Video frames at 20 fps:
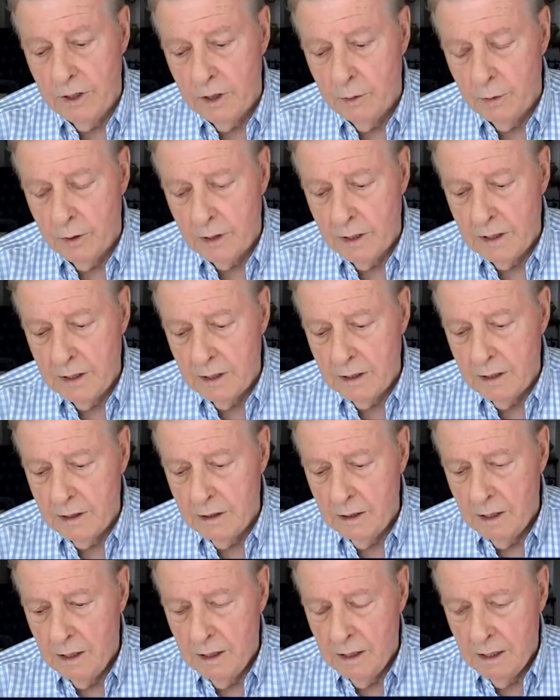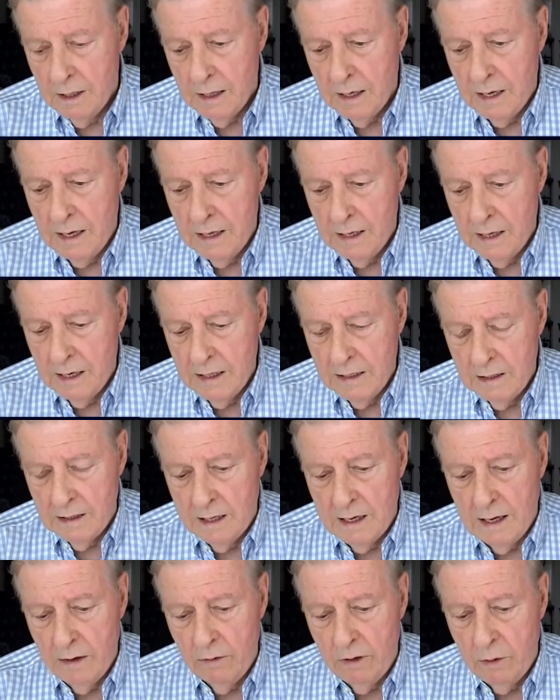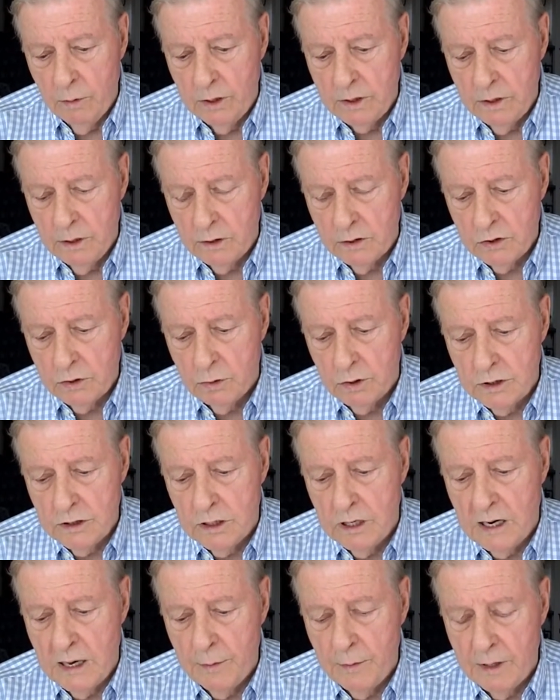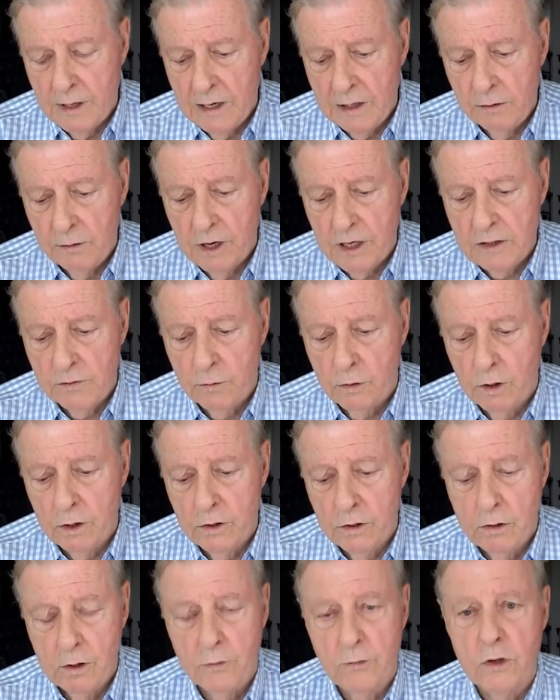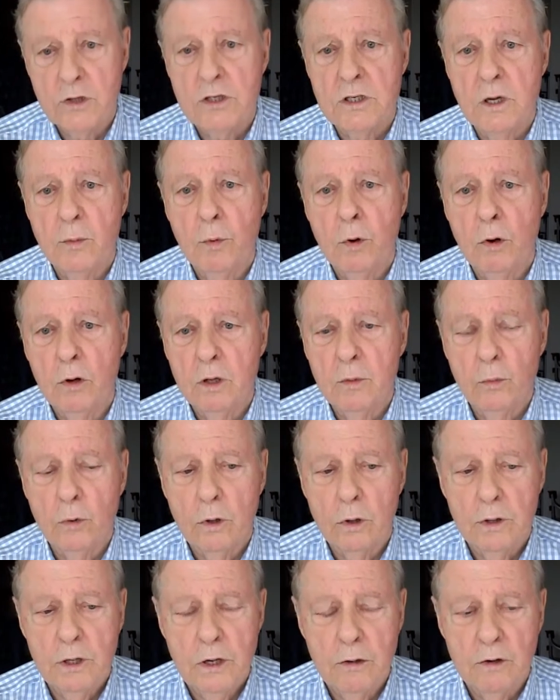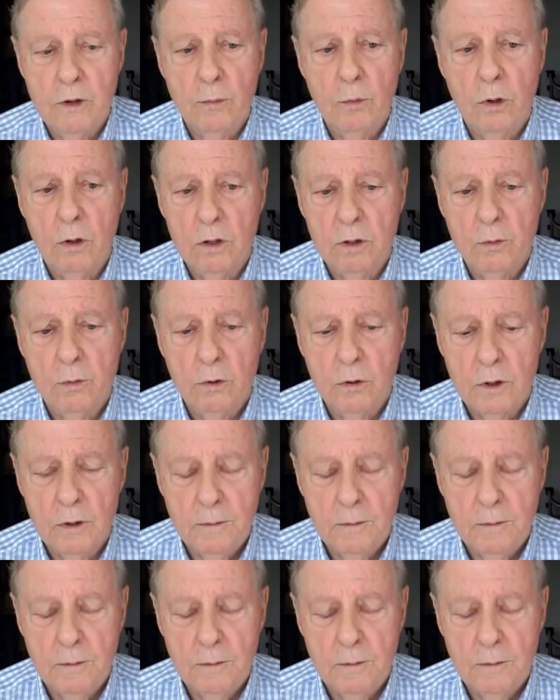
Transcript: yeah, but yep. I, uh, I, I, only went there a short time, and I Baltimore? transferred to University of Baltimore here in Baltimore.